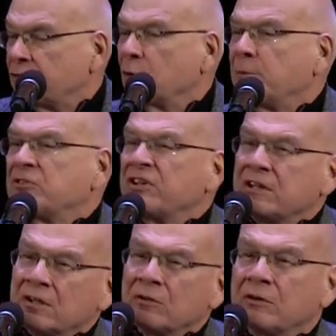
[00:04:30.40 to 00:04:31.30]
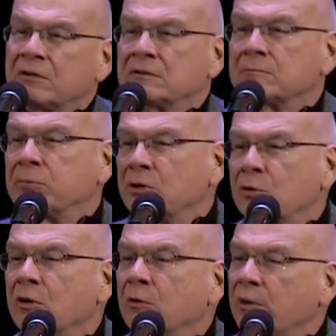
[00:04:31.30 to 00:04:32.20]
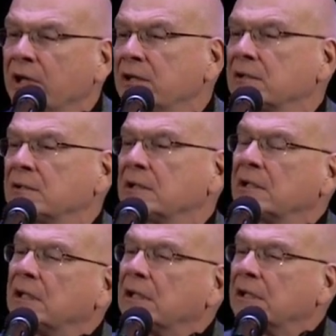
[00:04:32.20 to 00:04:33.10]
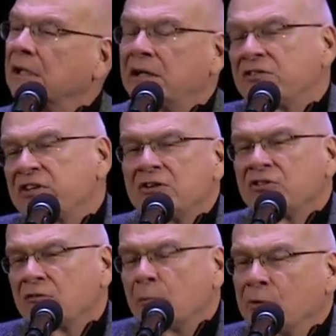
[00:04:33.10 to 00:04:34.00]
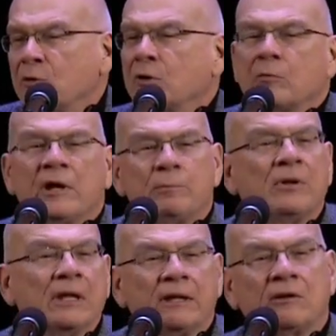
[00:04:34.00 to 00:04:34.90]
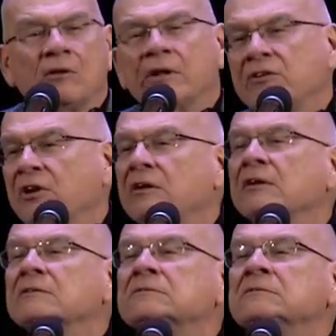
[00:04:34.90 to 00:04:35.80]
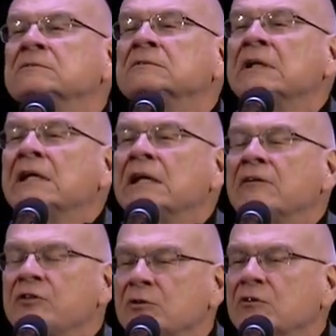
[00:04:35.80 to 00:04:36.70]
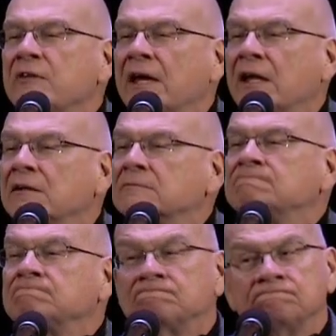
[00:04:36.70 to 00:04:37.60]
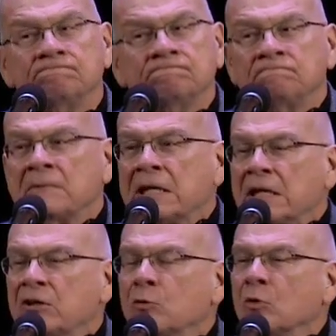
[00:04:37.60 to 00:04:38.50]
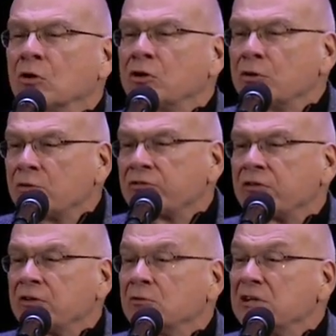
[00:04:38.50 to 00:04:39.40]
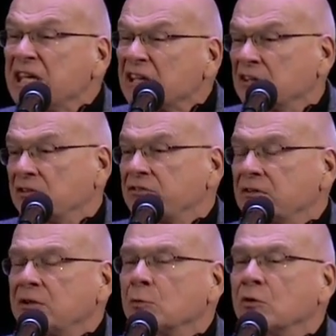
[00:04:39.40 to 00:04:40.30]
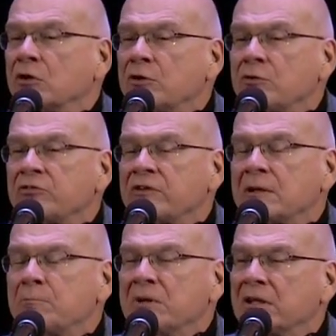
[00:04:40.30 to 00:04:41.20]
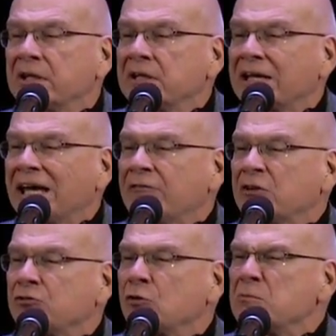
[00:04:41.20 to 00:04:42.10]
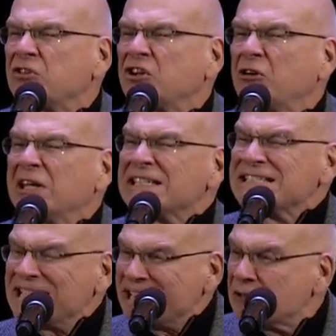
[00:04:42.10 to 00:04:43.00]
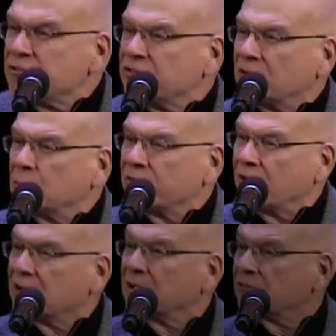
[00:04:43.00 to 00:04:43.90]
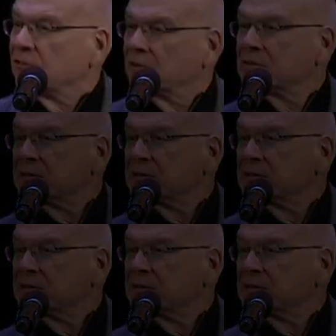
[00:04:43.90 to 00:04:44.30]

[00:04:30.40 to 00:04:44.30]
to a particular blue or red, an extension of a blue or red political agenda. If you do that, you will lose the uniqueness. You will lose the ability to have a true missionary encounter with our culture.